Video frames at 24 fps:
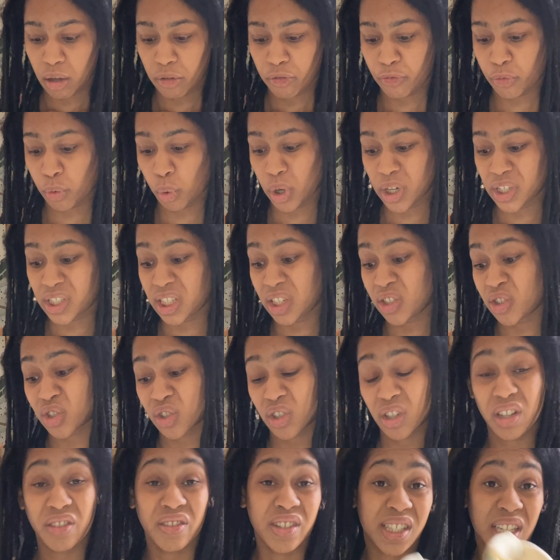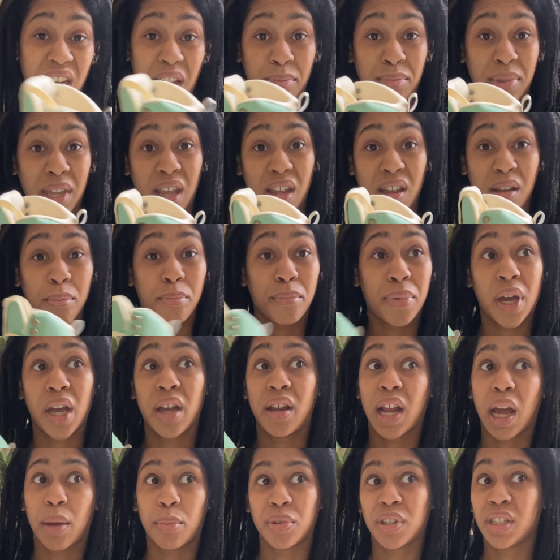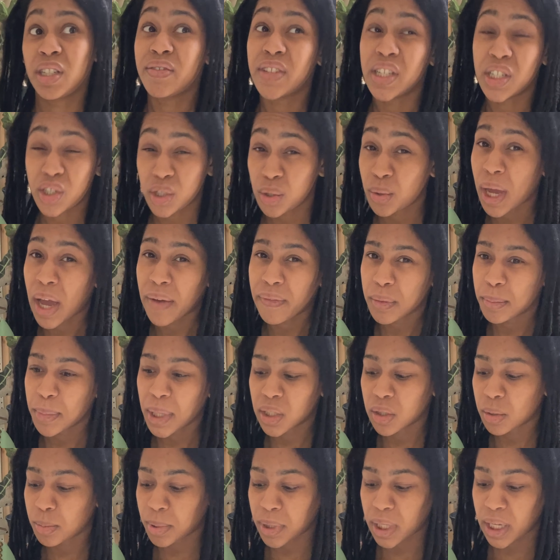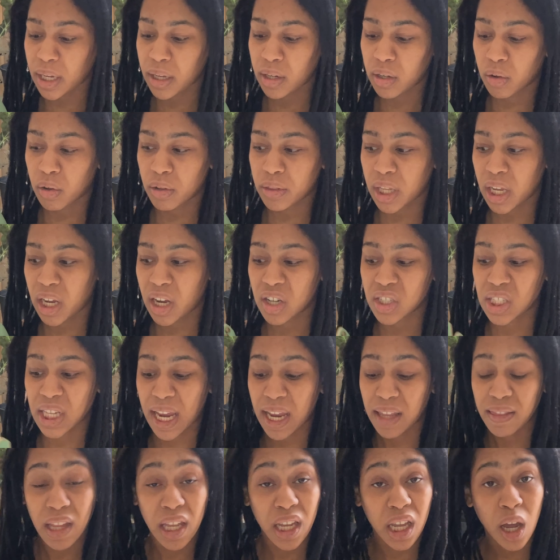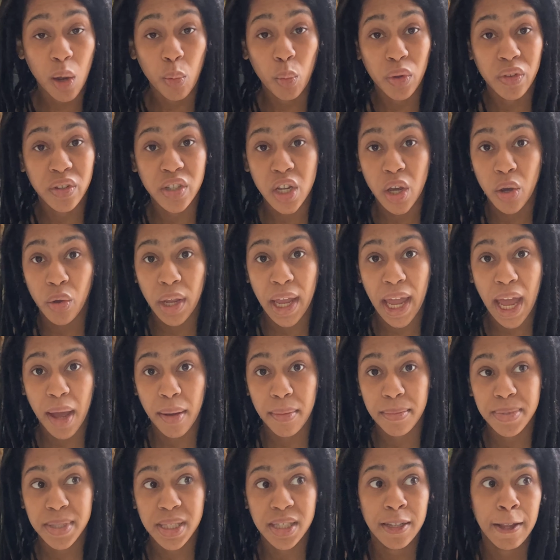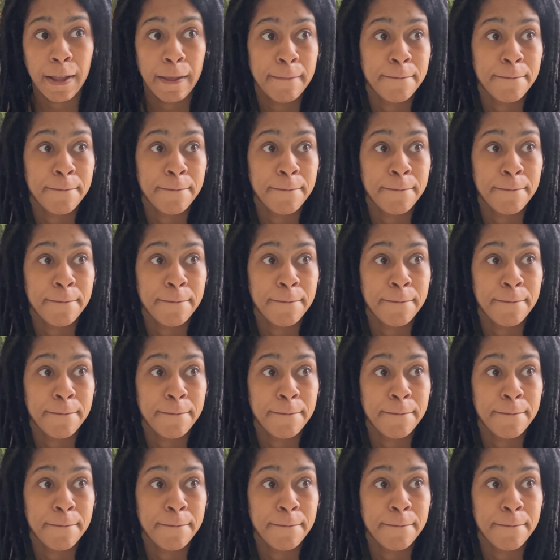for essentially the same thing, but I believe they do have a metal plate on theirs and they come with toe caps.